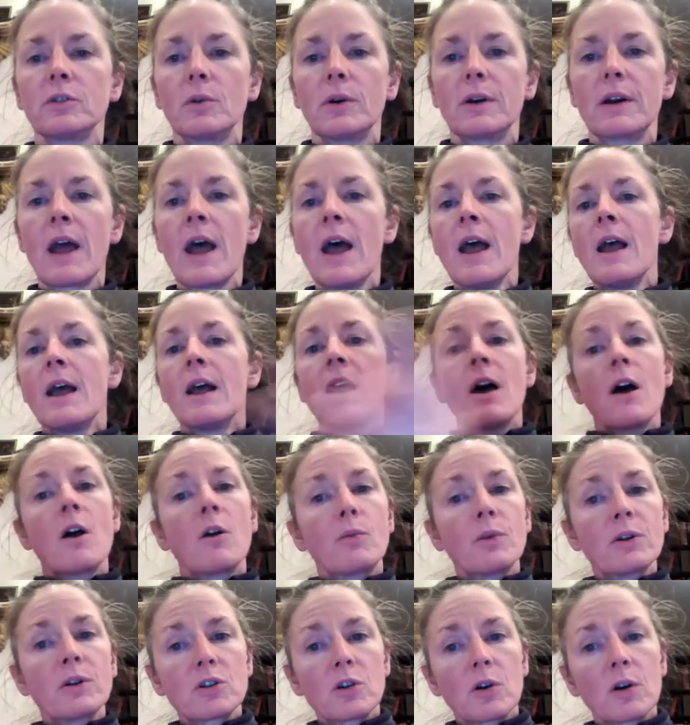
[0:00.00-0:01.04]
fluid,
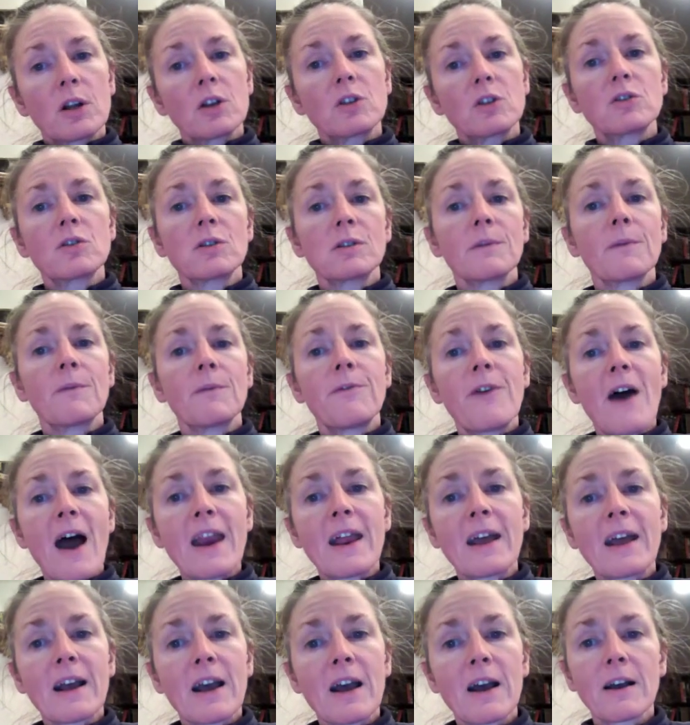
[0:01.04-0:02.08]
returning to the
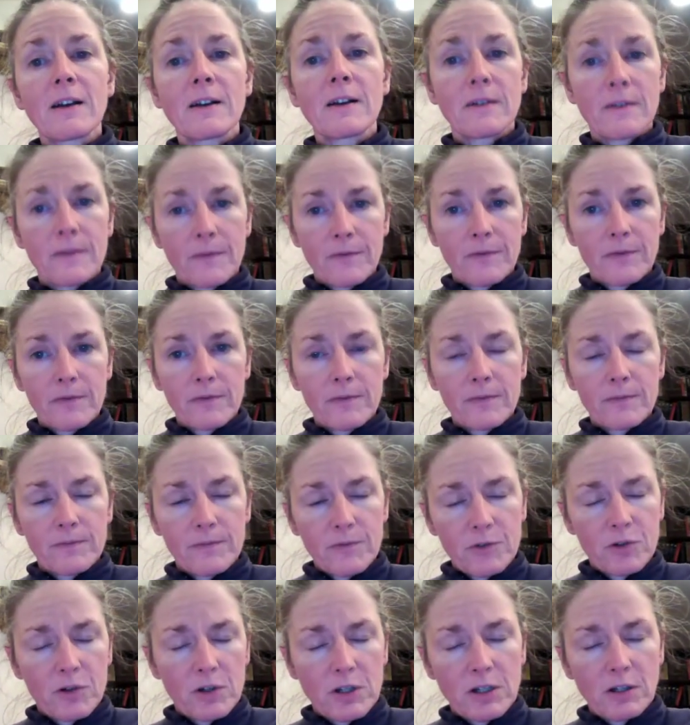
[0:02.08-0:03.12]
lymphatic
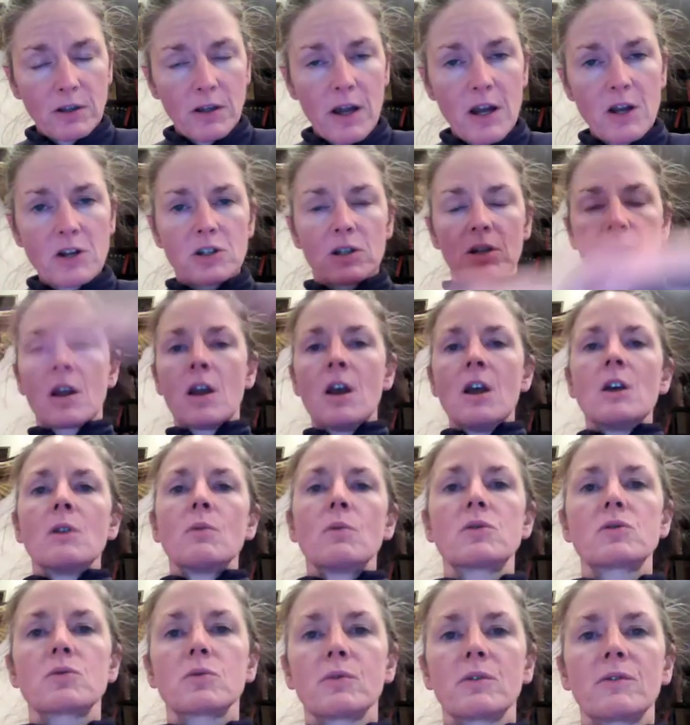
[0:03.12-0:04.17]
circulation,
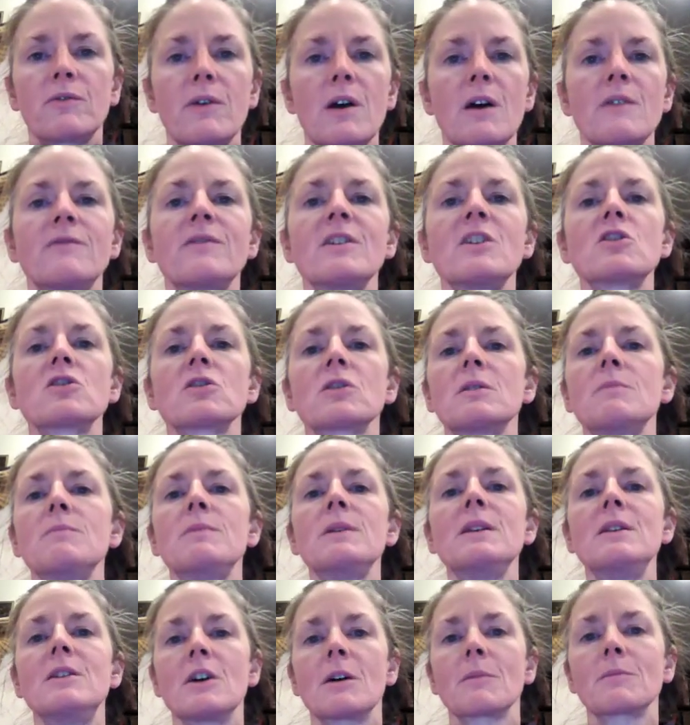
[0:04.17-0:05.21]
which will eventually
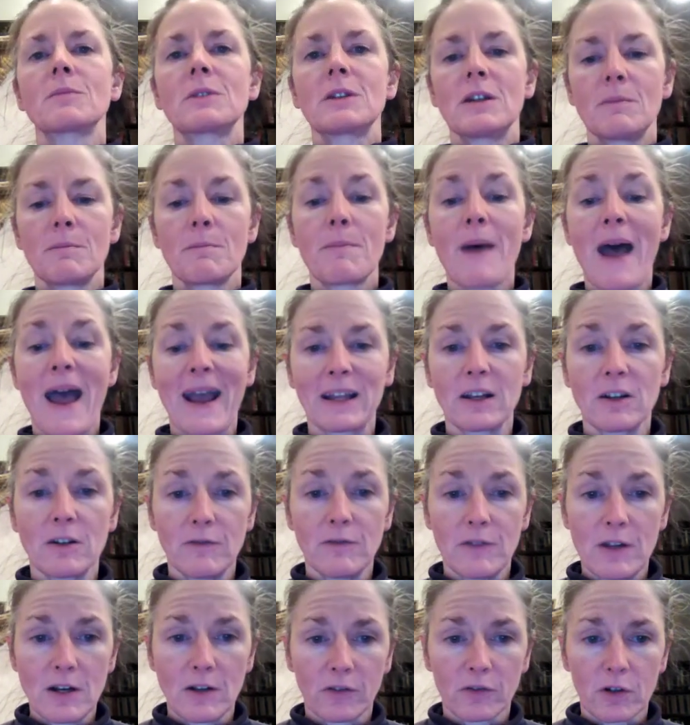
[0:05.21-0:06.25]
be dumped back
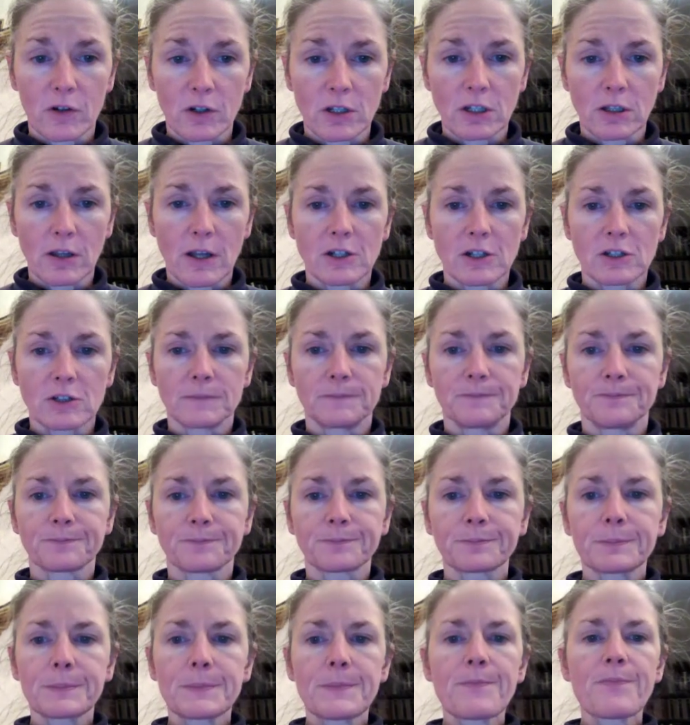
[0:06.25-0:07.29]
into venous circulation.
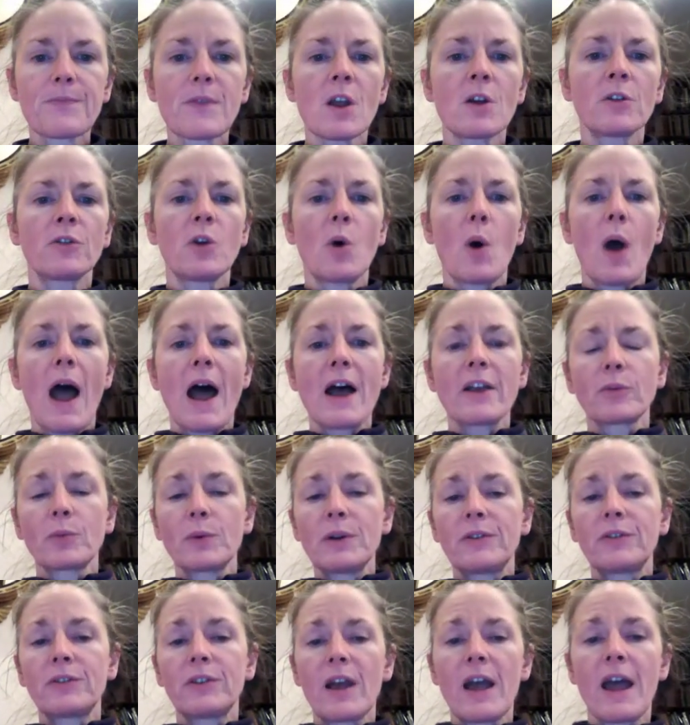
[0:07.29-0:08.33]
So as
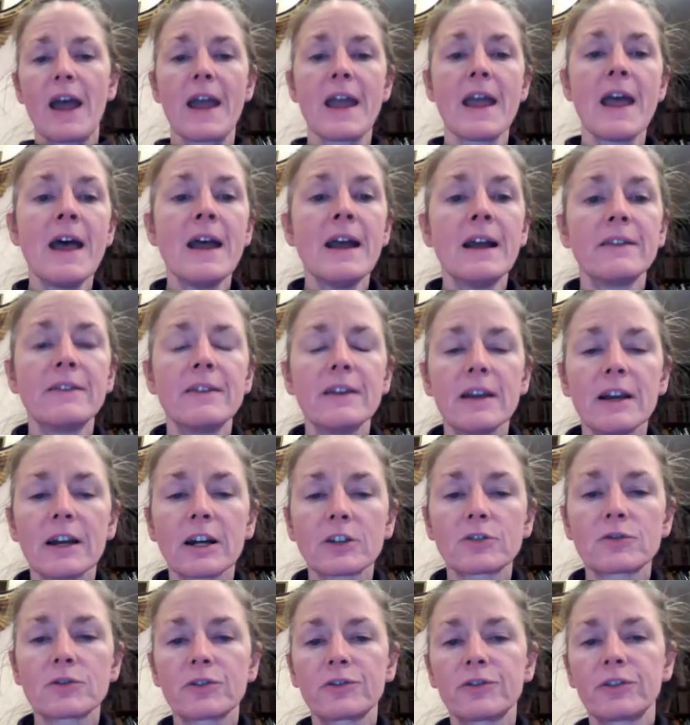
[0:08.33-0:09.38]
we say, the
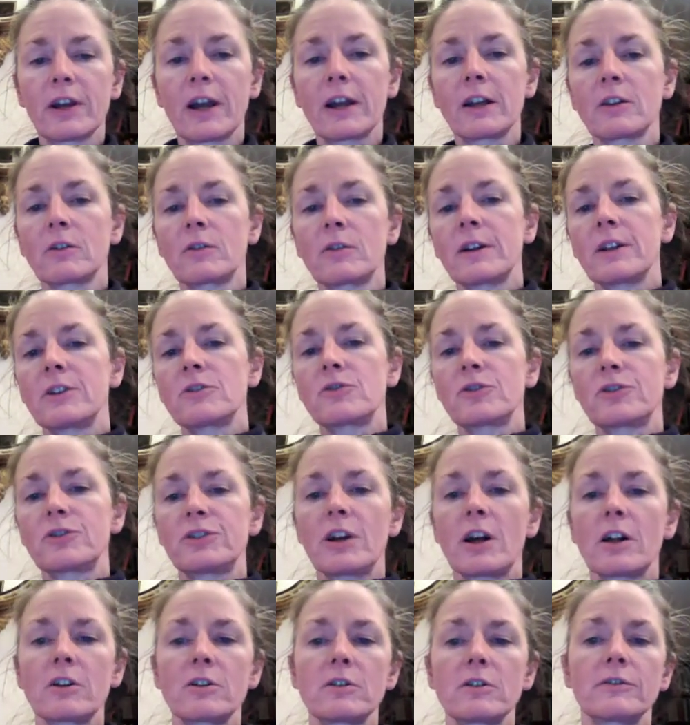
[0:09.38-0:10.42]
extracellular and
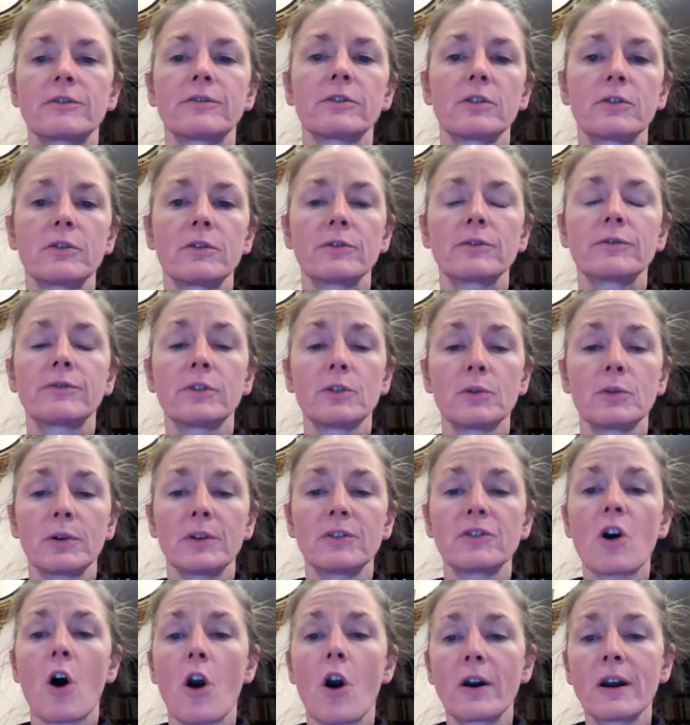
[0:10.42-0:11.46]
intracellular
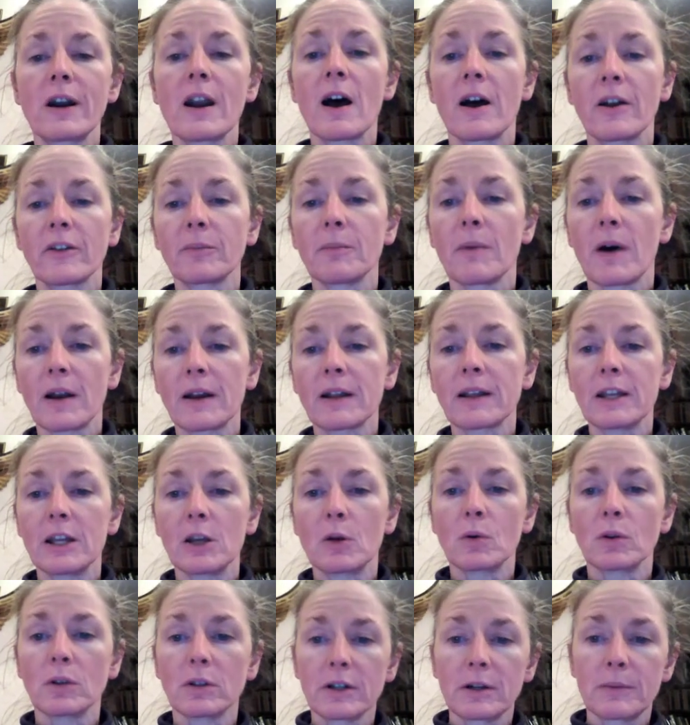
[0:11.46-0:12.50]
fluids are in osmotic
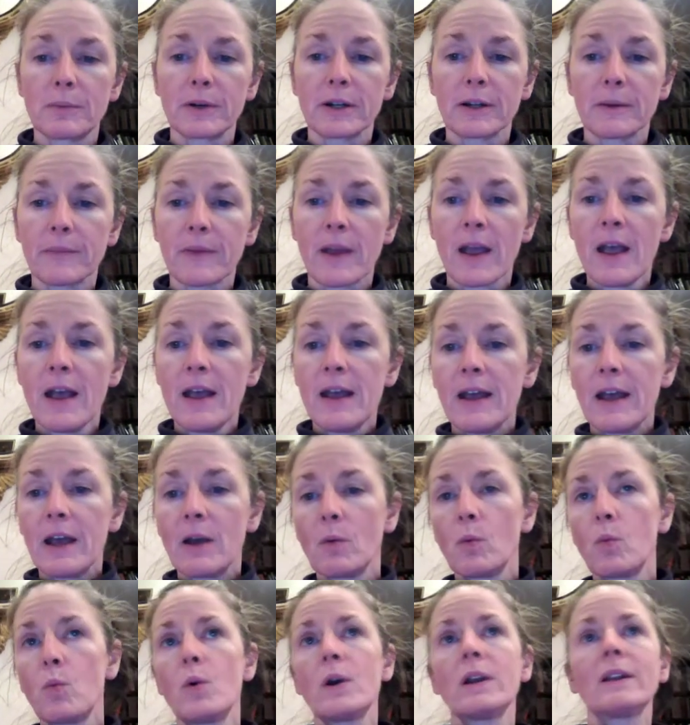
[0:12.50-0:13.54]
equilibrium.
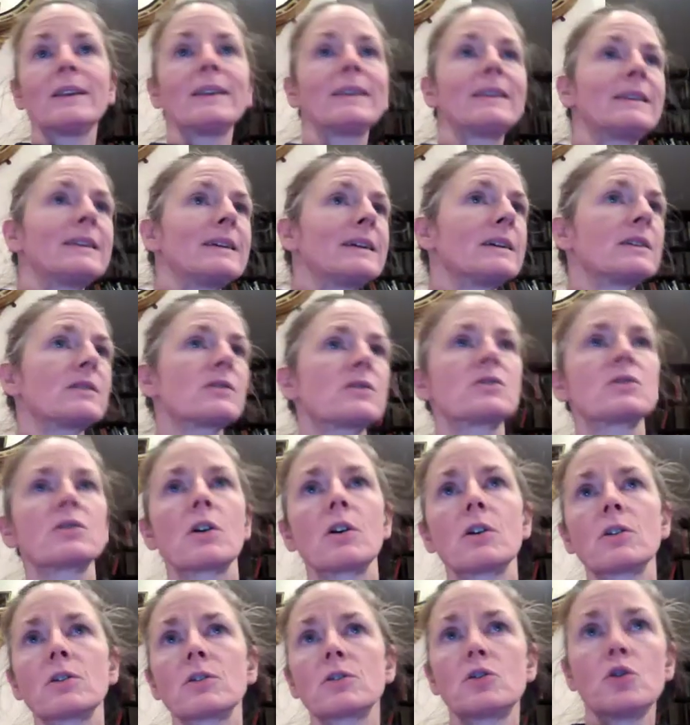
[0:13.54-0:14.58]
And when things
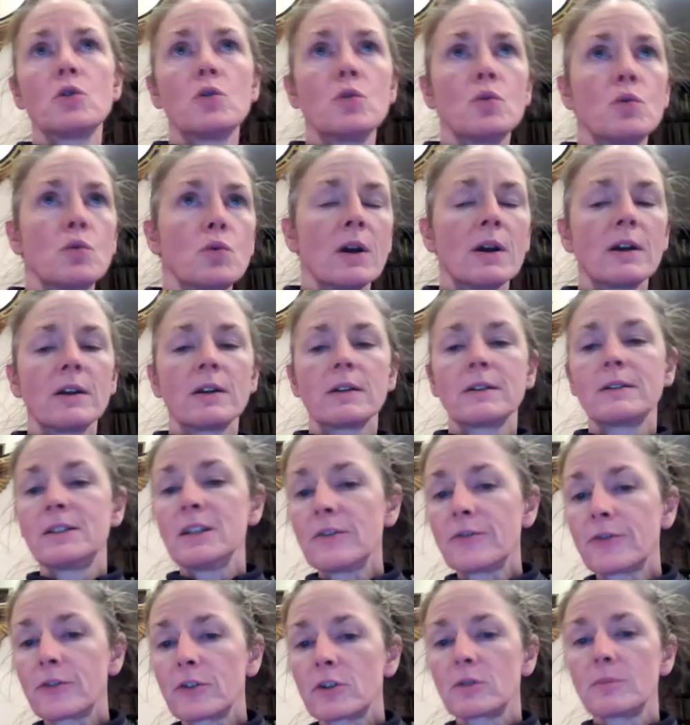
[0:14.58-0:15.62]
start to
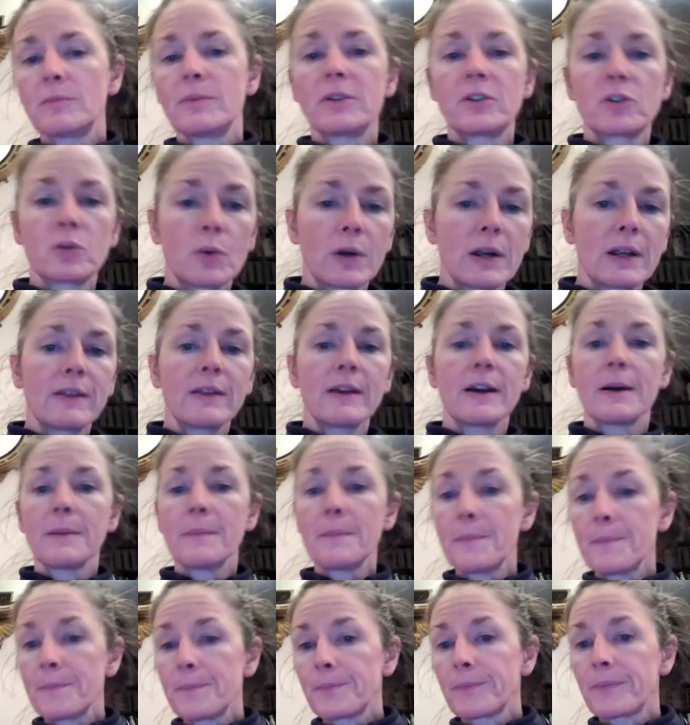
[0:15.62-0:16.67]
differ between
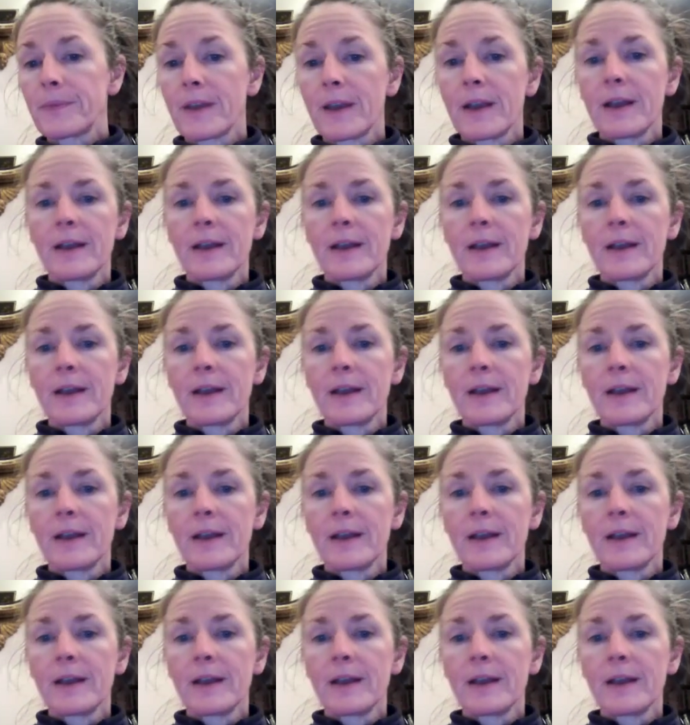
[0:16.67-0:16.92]
them,